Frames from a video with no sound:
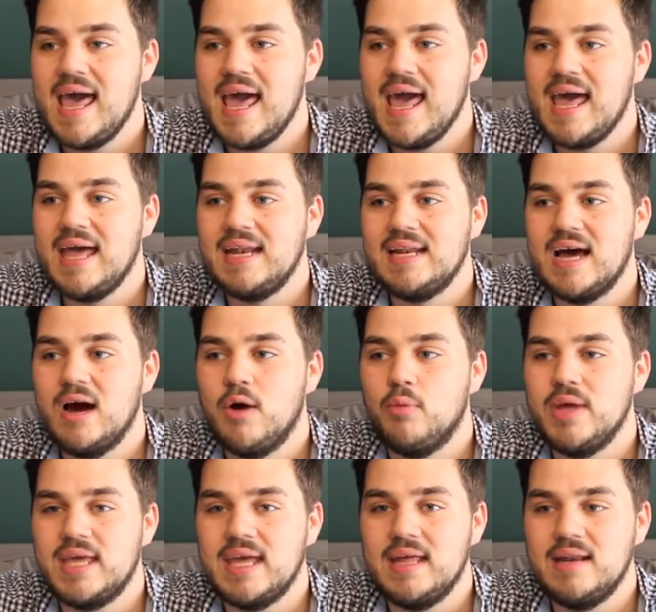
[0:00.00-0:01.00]
and
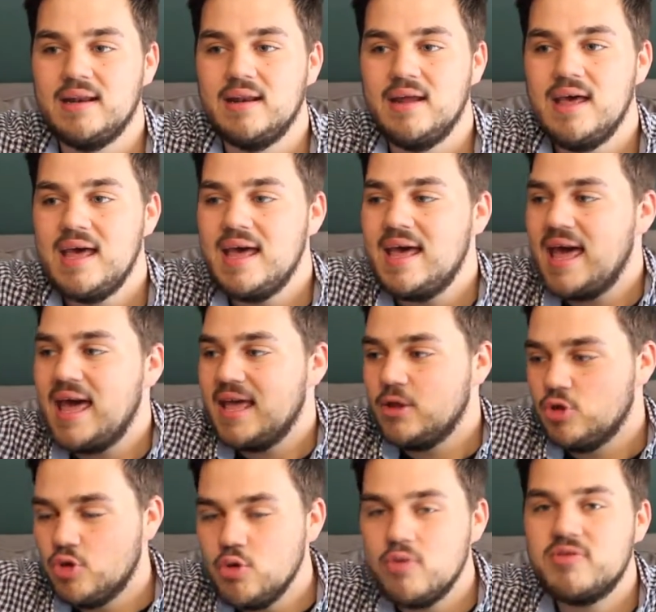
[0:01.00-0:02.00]
we can
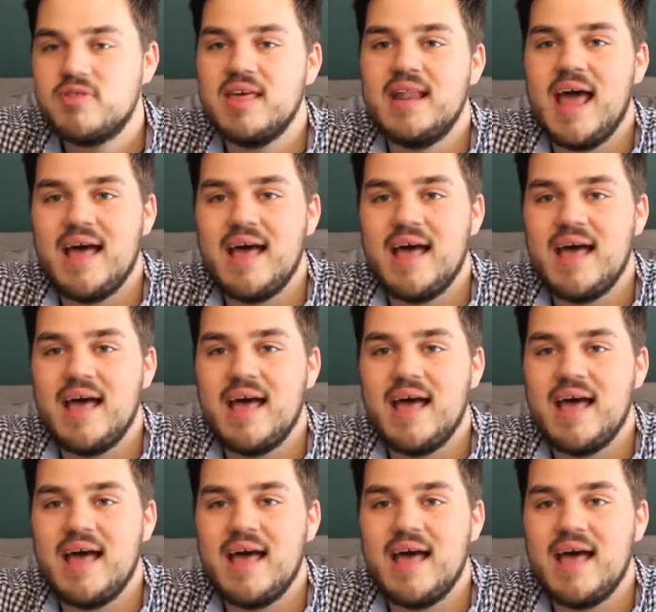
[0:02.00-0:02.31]
use it